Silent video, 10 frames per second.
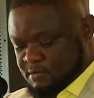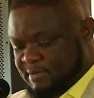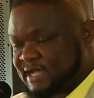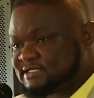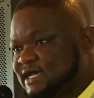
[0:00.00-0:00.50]

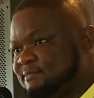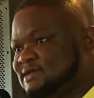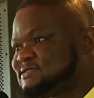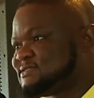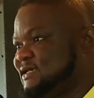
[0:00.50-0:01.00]
but I
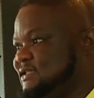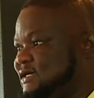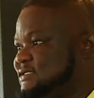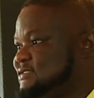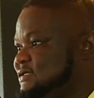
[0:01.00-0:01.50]
must say
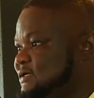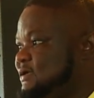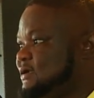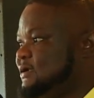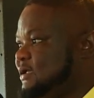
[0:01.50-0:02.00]
that
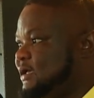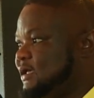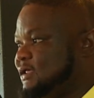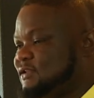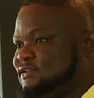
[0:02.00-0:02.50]

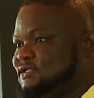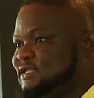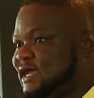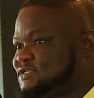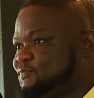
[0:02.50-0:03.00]
the
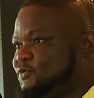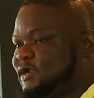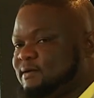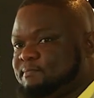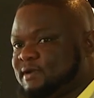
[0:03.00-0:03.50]

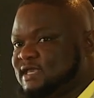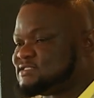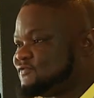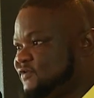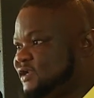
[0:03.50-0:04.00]
diaspora plays
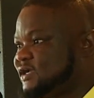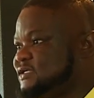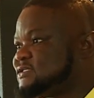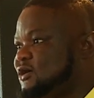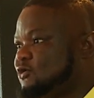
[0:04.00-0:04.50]
a very
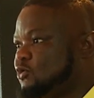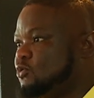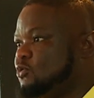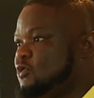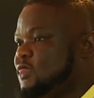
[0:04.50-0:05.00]
critical
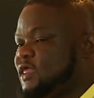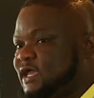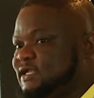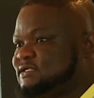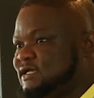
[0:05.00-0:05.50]
role,
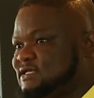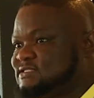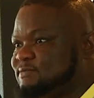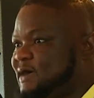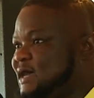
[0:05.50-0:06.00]
and as
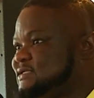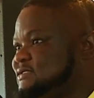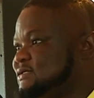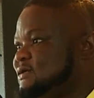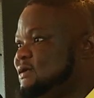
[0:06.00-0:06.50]
the
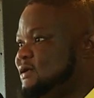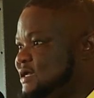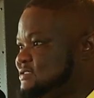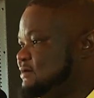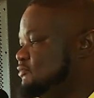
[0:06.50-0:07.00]
party,
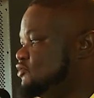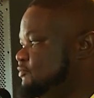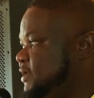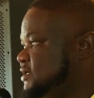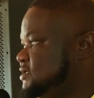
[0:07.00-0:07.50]
as a
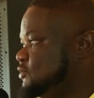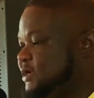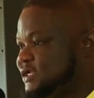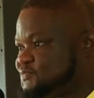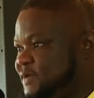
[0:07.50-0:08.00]
movement,
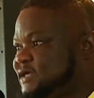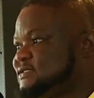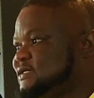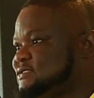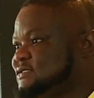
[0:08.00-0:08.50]
we respect
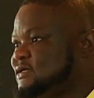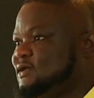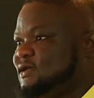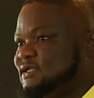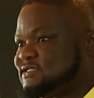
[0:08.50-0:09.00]
it
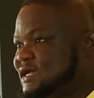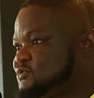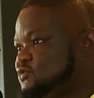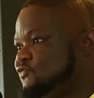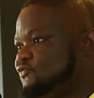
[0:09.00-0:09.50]
in
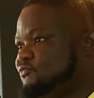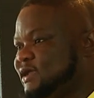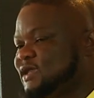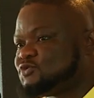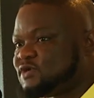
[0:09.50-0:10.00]
terms of
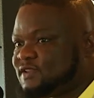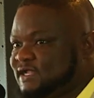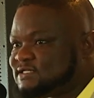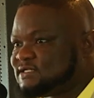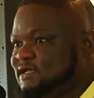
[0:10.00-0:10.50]
making sure
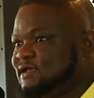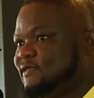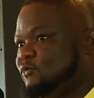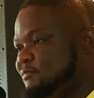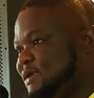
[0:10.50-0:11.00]
that
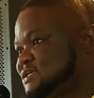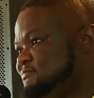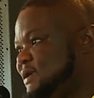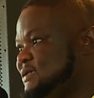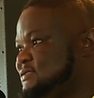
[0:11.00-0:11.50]
we
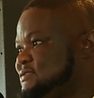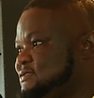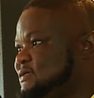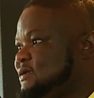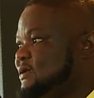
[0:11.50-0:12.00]

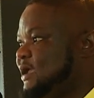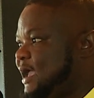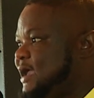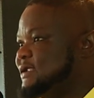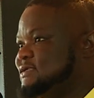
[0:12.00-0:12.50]
maximize
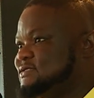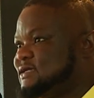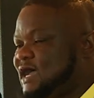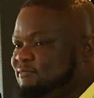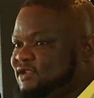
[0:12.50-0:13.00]
and
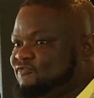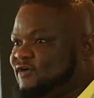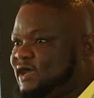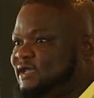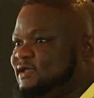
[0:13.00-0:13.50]

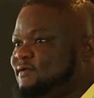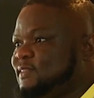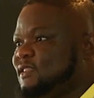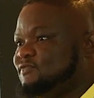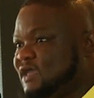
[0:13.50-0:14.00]
amplify
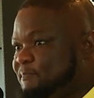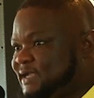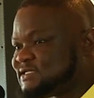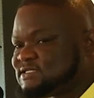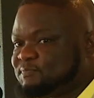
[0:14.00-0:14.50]
their
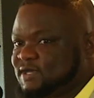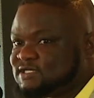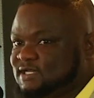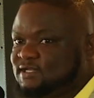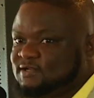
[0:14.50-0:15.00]

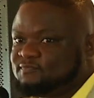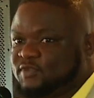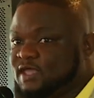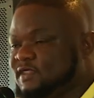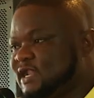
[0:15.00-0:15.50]
participation
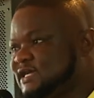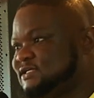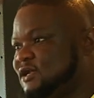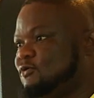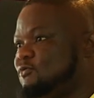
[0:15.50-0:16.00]
in the
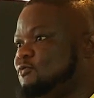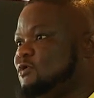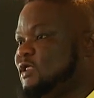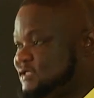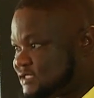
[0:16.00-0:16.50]
national
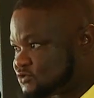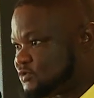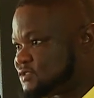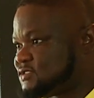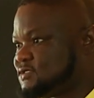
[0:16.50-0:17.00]

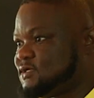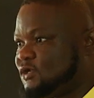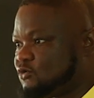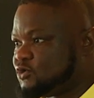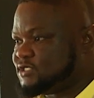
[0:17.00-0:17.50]
discourse,
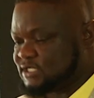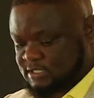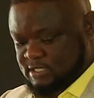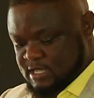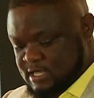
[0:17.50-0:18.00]

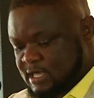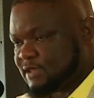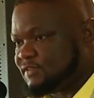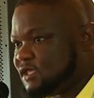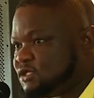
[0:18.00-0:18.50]
including
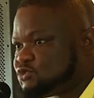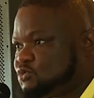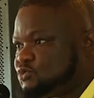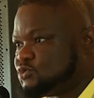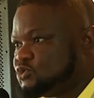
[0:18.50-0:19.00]
the
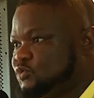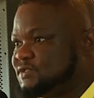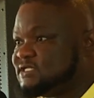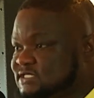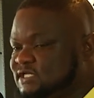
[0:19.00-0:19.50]
issue to do
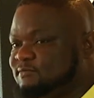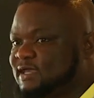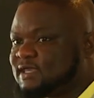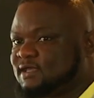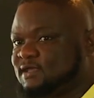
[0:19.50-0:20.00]
with decision
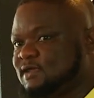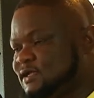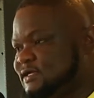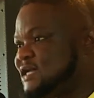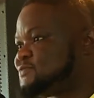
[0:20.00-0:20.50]
making.
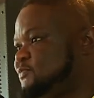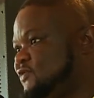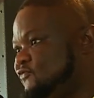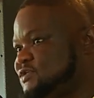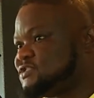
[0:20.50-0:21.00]

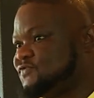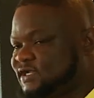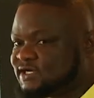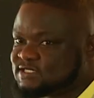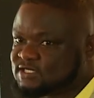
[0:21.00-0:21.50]
Diaspora vote is
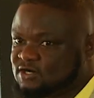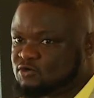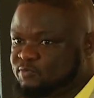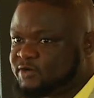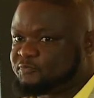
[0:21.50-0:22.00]
very critical,
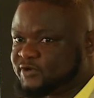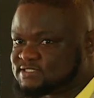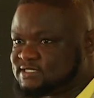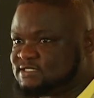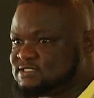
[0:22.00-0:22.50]
Comrade
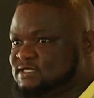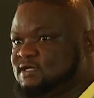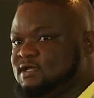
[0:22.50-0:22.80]
President.